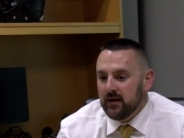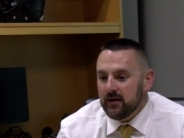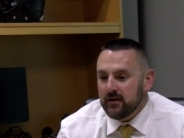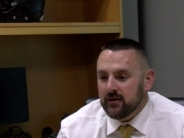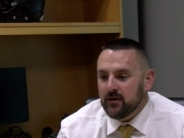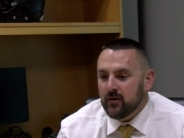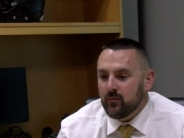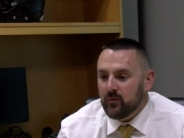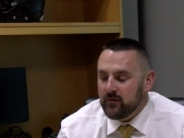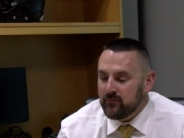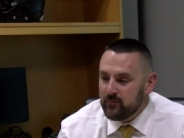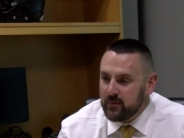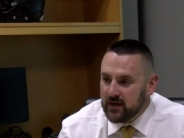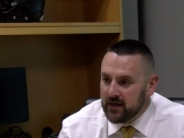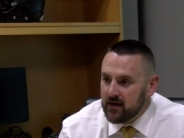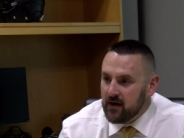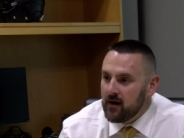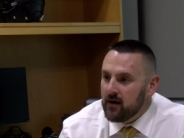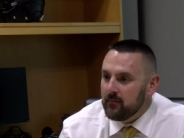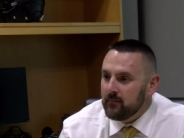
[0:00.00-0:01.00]
you know we've
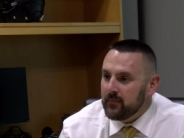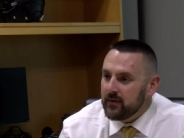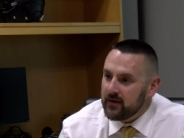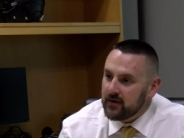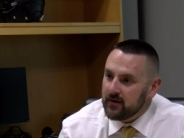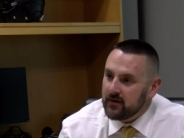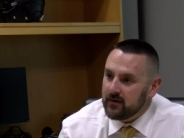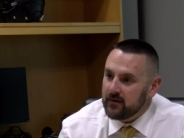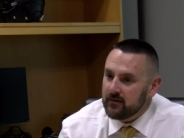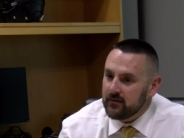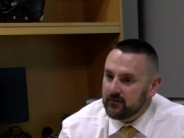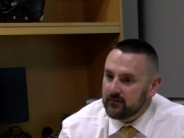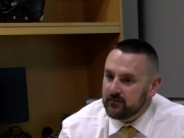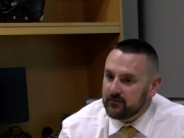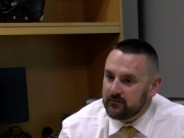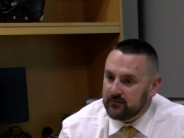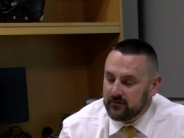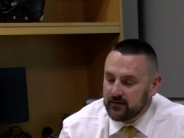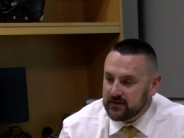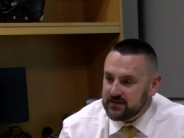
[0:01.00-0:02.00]
become the
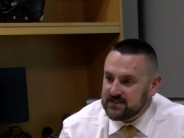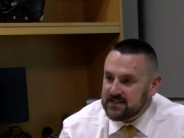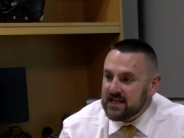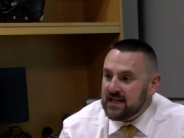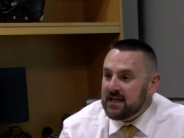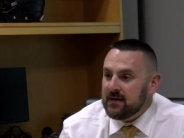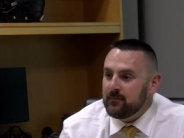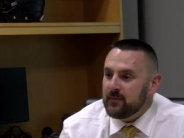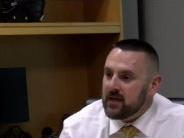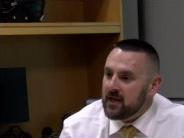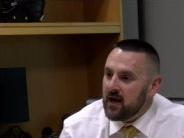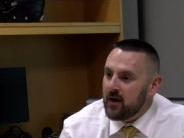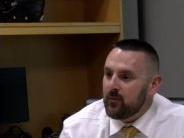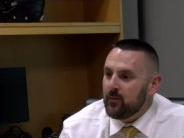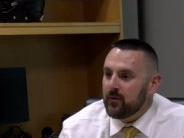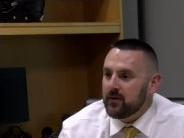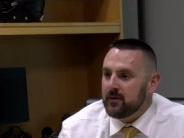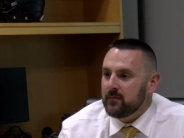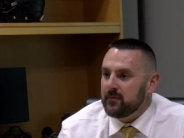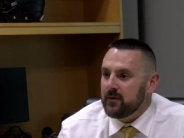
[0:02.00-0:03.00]
the team that I
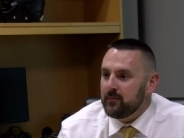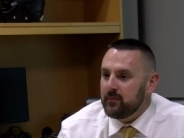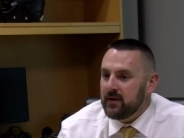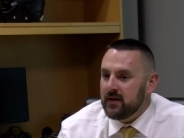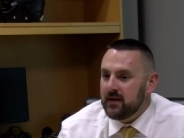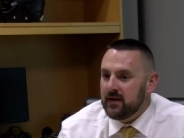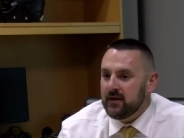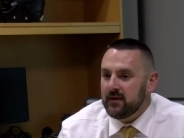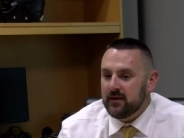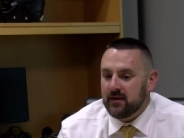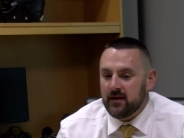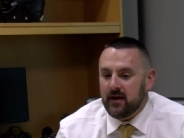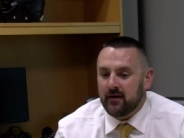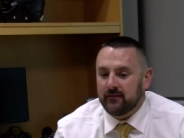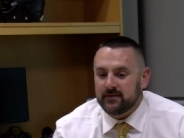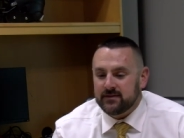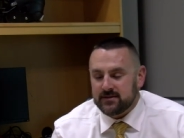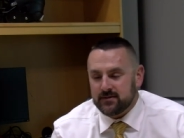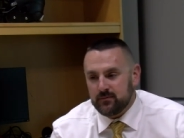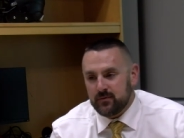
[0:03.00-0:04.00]
want them to be and then
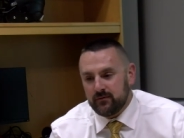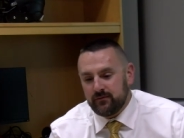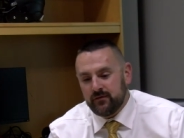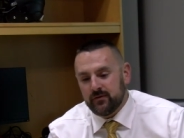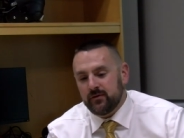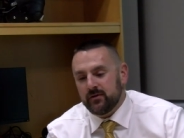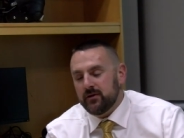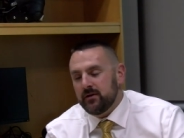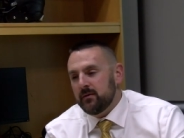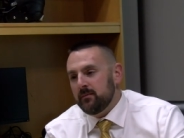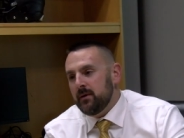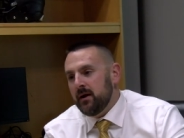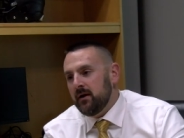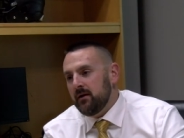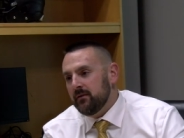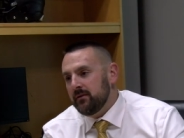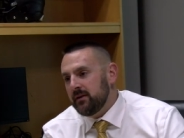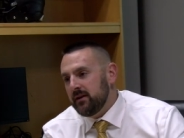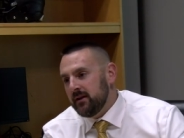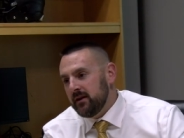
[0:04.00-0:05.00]
obviously we feel good
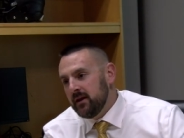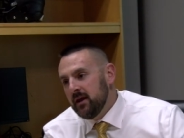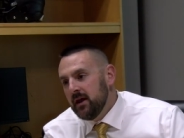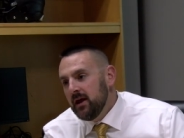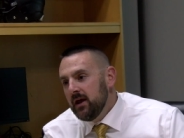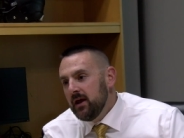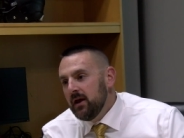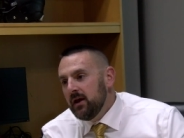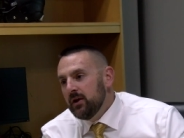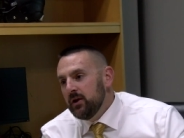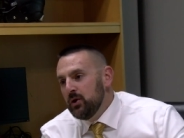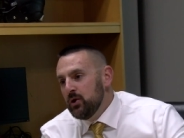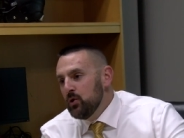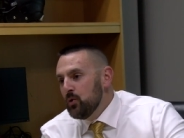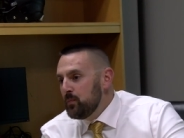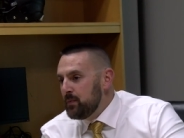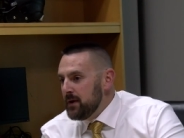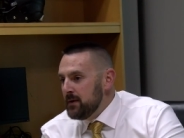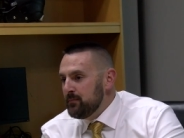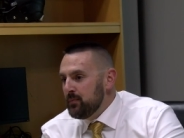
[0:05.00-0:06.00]
about the
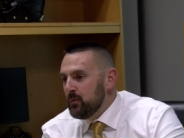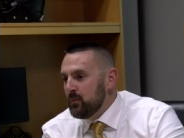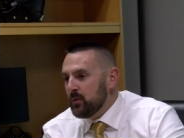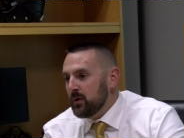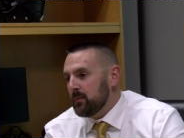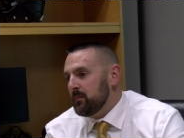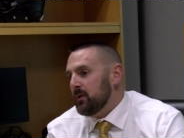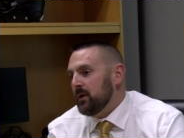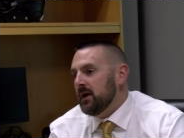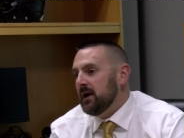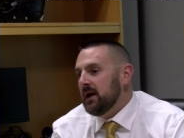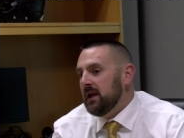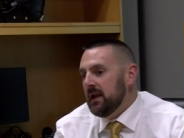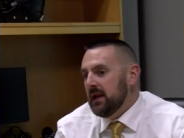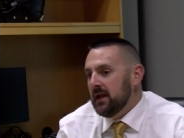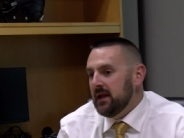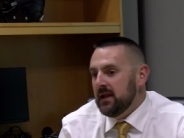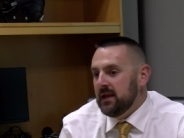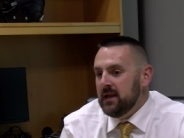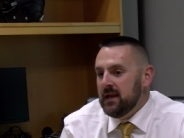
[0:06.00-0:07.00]
new people we're bringing
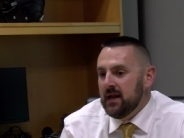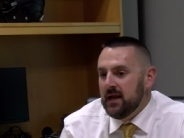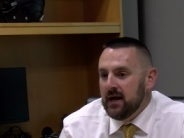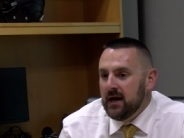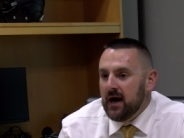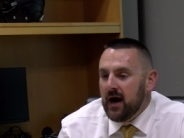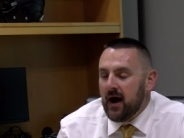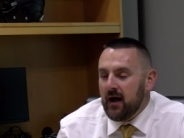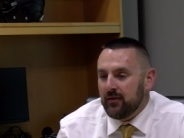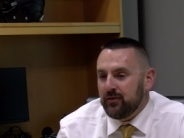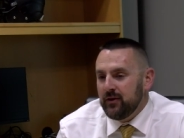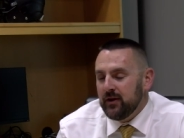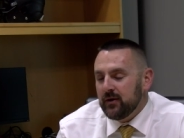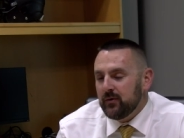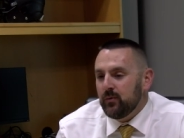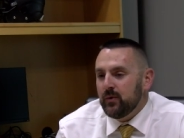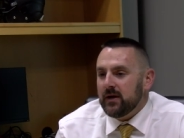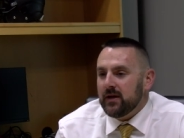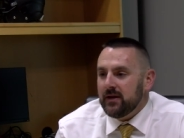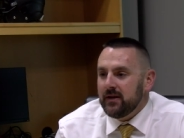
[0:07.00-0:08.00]
in I
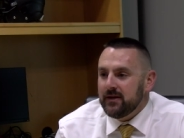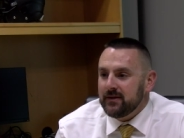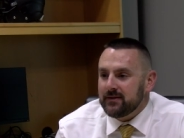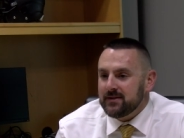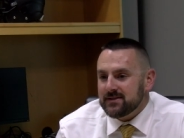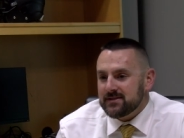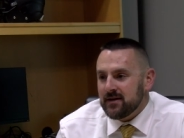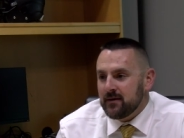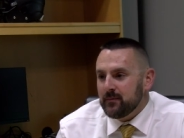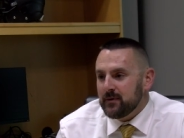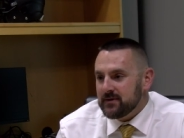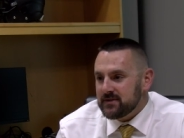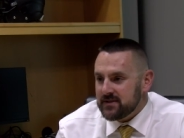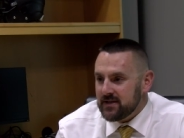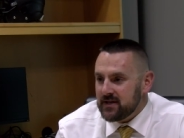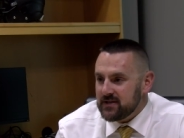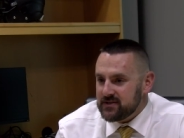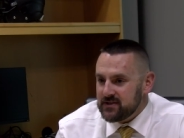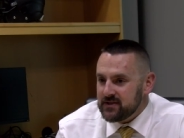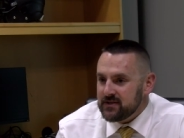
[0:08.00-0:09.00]
think we can hit the summer
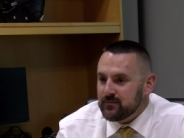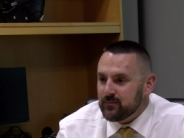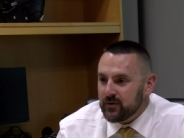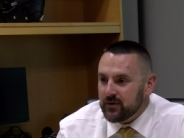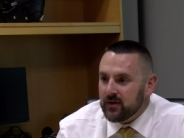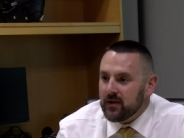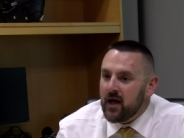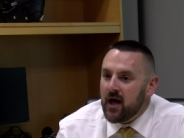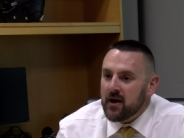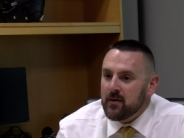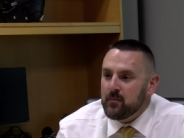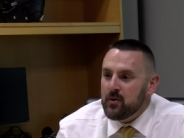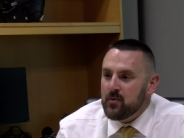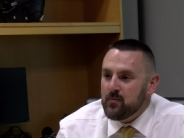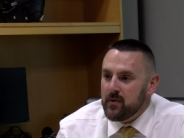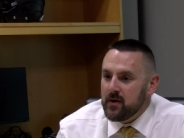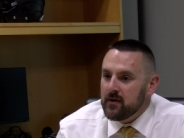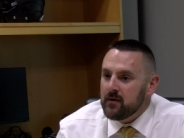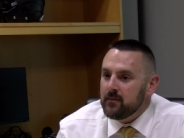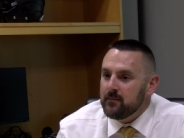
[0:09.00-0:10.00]
session with a lot of
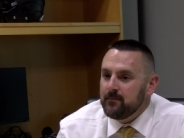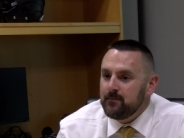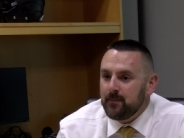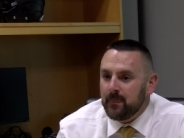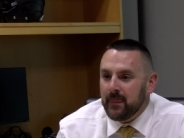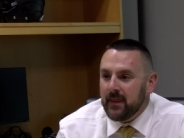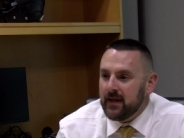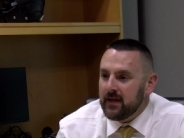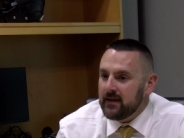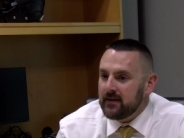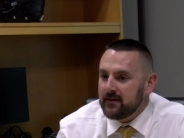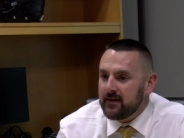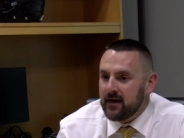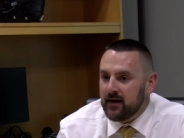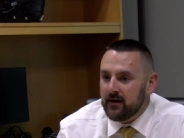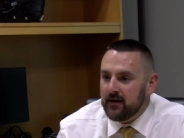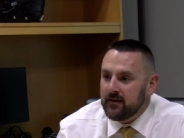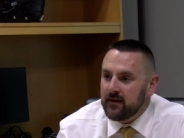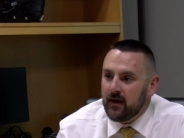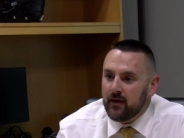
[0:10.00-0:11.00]
momentum and
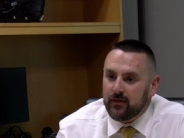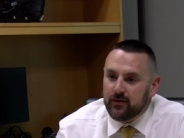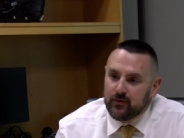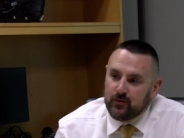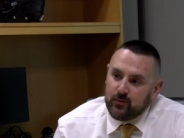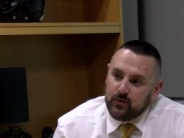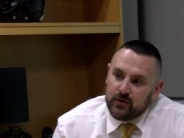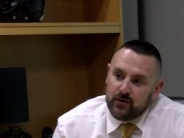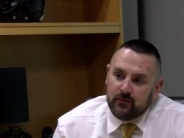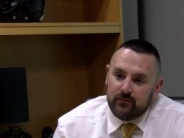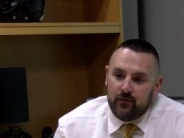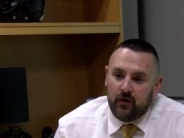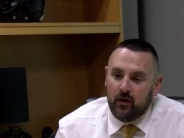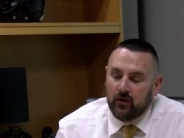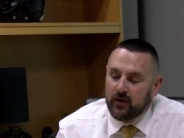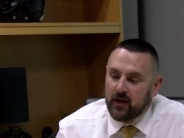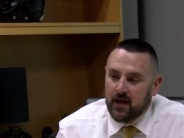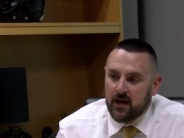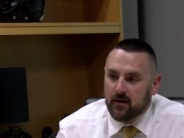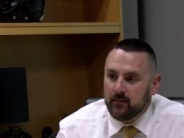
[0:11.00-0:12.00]
carry that through into fall
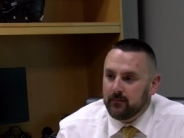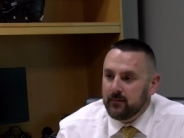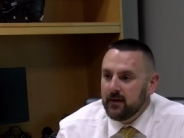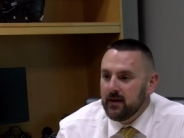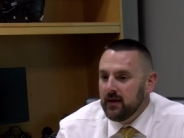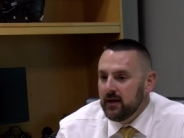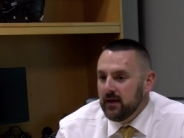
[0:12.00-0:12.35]
camp